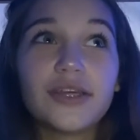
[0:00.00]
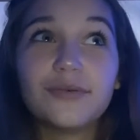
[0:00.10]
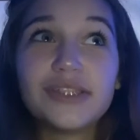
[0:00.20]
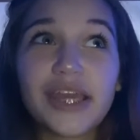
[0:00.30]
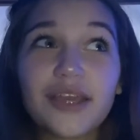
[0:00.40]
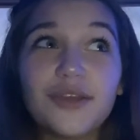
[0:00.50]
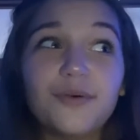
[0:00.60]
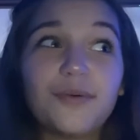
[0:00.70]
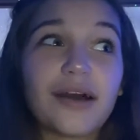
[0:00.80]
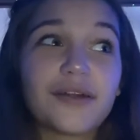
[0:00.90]
it would take you a
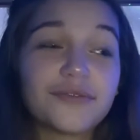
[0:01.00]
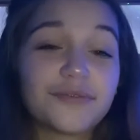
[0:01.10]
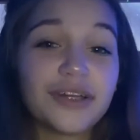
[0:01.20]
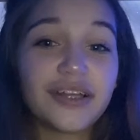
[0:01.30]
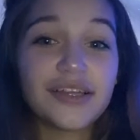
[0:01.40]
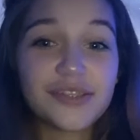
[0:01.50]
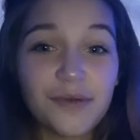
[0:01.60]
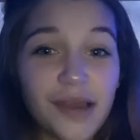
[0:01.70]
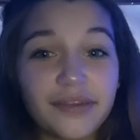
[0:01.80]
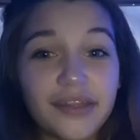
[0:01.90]
while to realize you
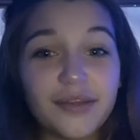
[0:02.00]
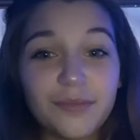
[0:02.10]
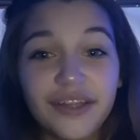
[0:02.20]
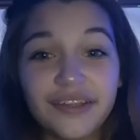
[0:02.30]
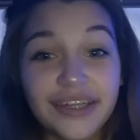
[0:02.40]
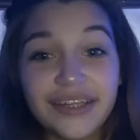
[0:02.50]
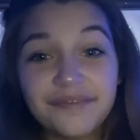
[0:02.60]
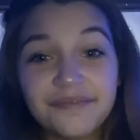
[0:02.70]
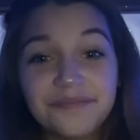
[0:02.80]
had that ability.